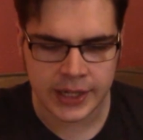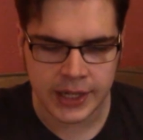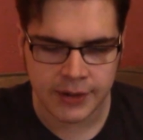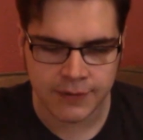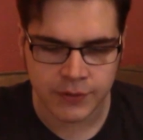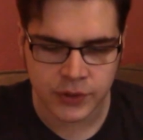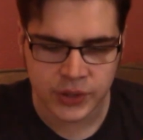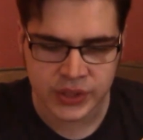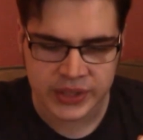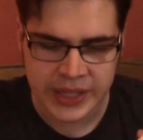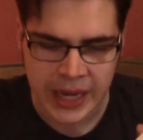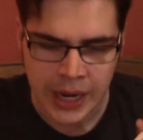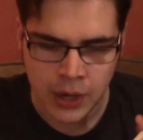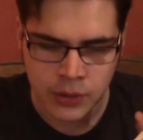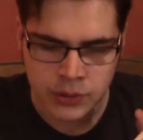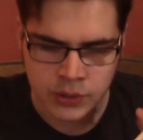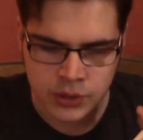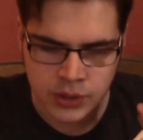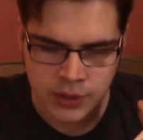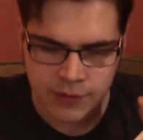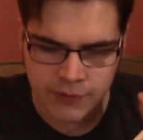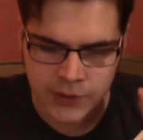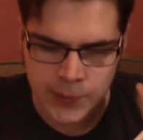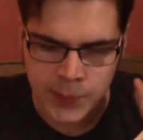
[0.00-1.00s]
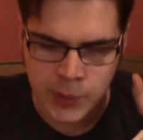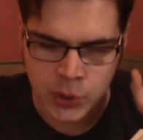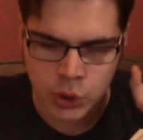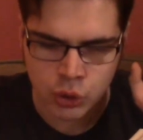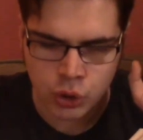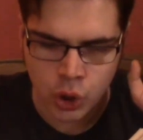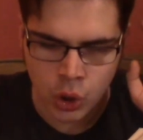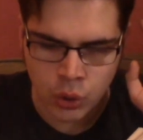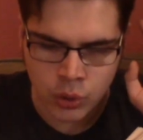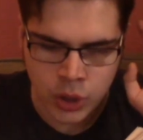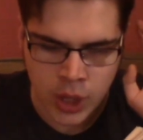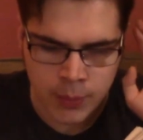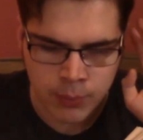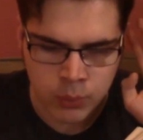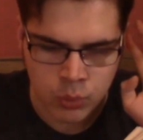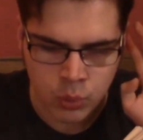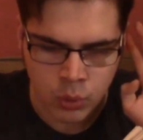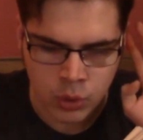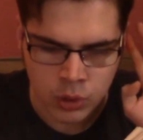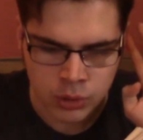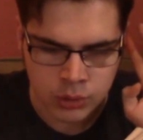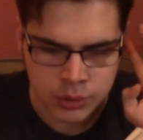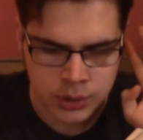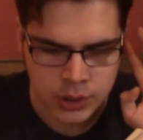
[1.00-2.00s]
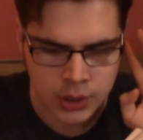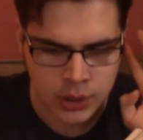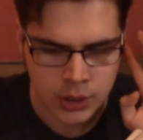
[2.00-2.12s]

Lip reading: for sounds from the grown-up world.